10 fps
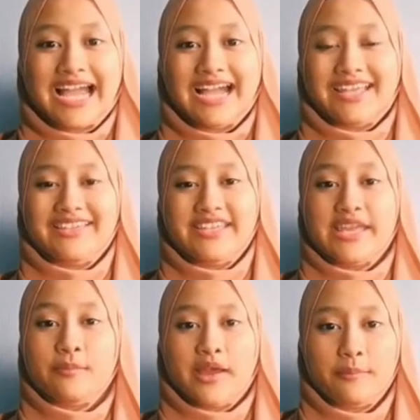Hi,
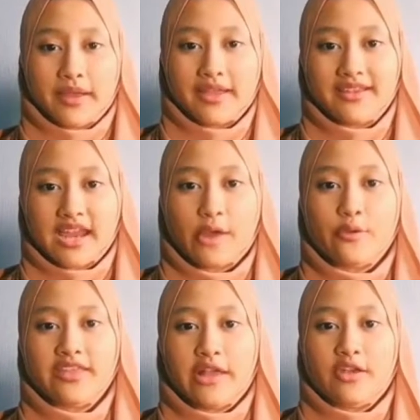in my part, I will
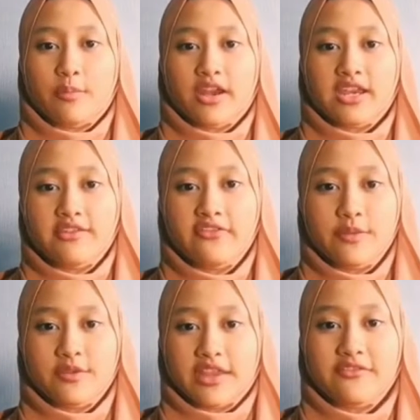tell you about the
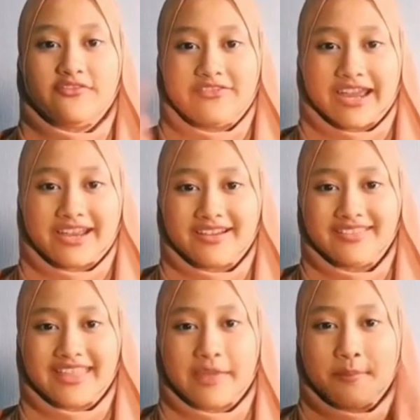difference between
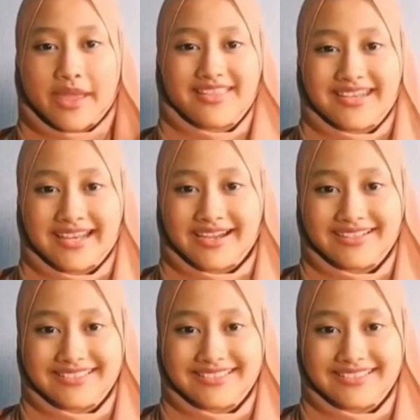virus and bacteria.